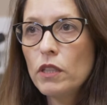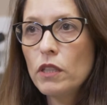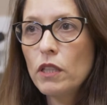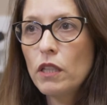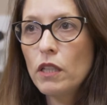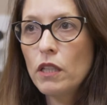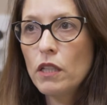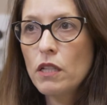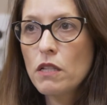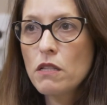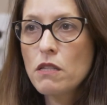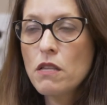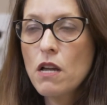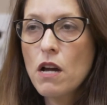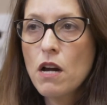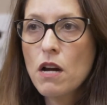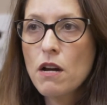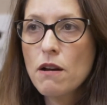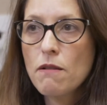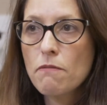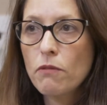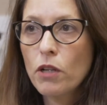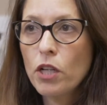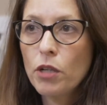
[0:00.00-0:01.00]
they can
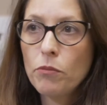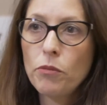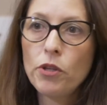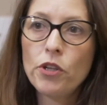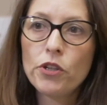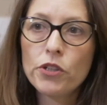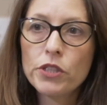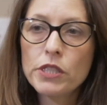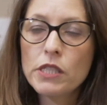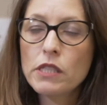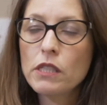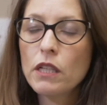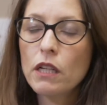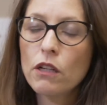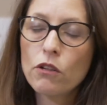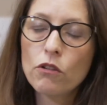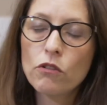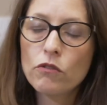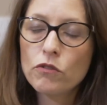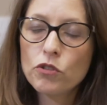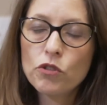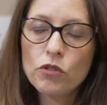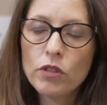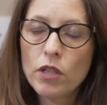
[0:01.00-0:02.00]
come here instead
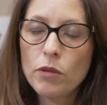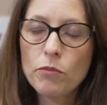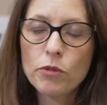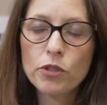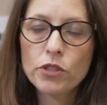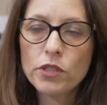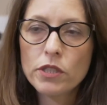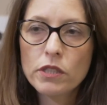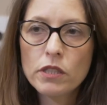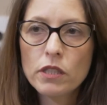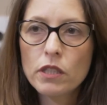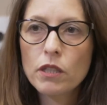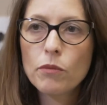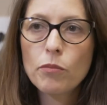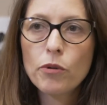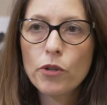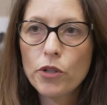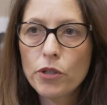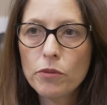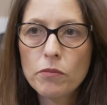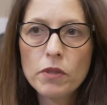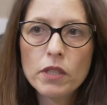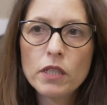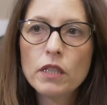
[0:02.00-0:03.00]
of going to the emergency
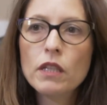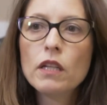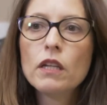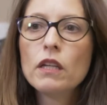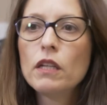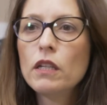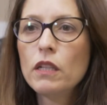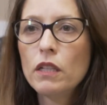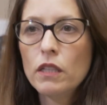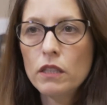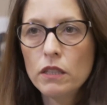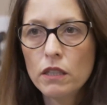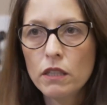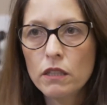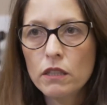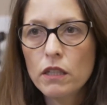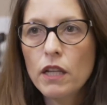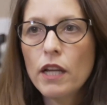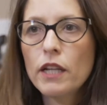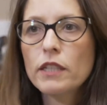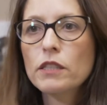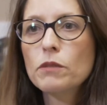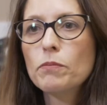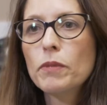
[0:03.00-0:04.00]
department, and
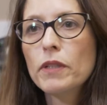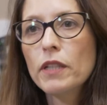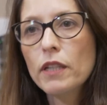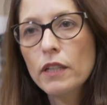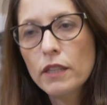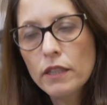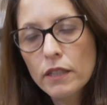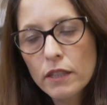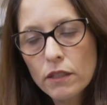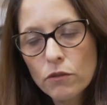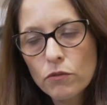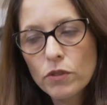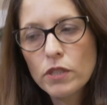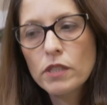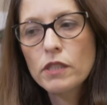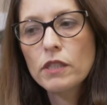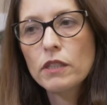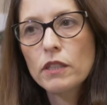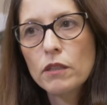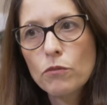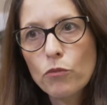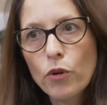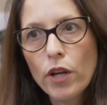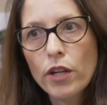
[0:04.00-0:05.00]
they're expedited. We
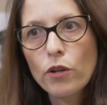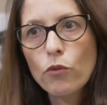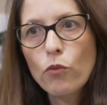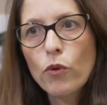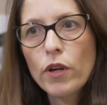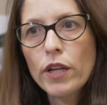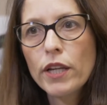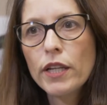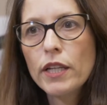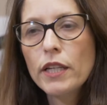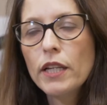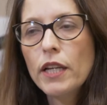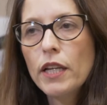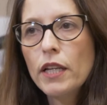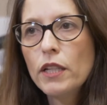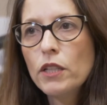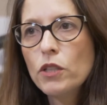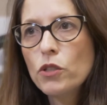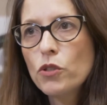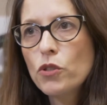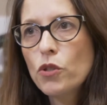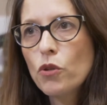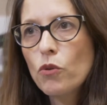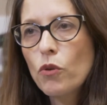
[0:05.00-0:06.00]
see them right away.
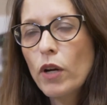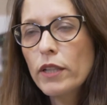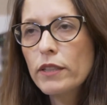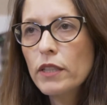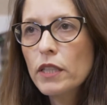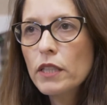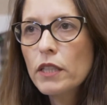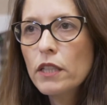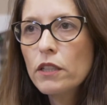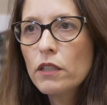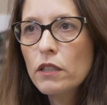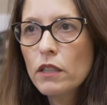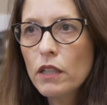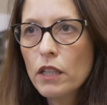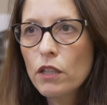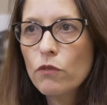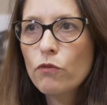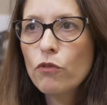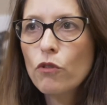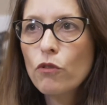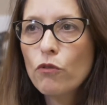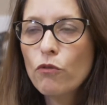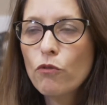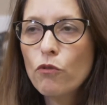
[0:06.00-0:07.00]
So I think they're
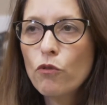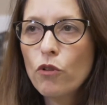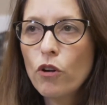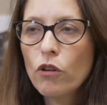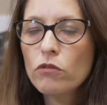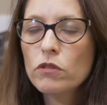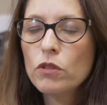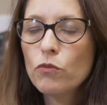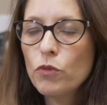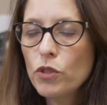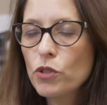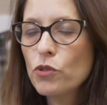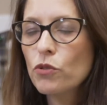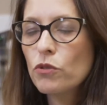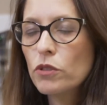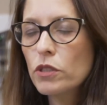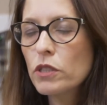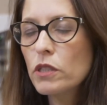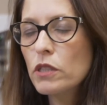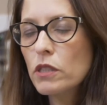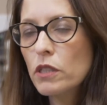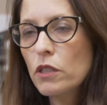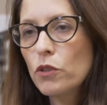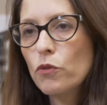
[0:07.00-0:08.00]
thankful for all the
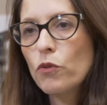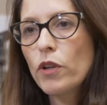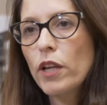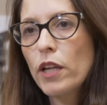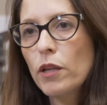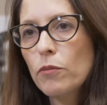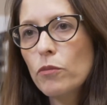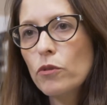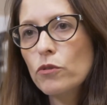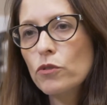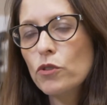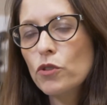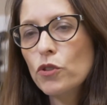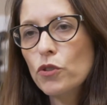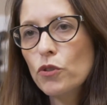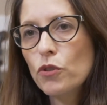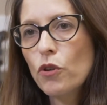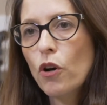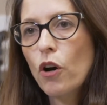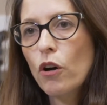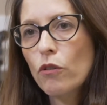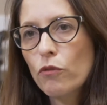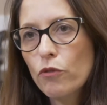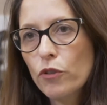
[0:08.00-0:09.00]
resources they were able
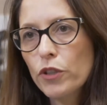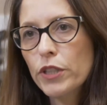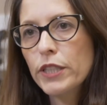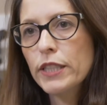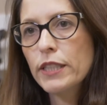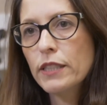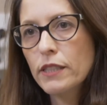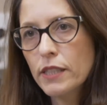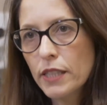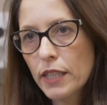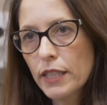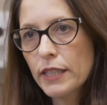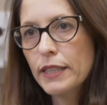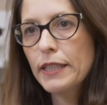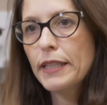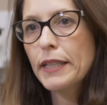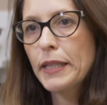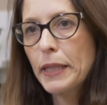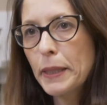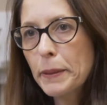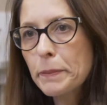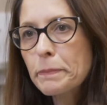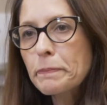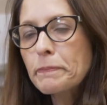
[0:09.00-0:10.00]
to offer in this
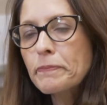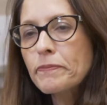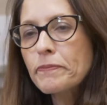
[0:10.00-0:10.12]
clinic.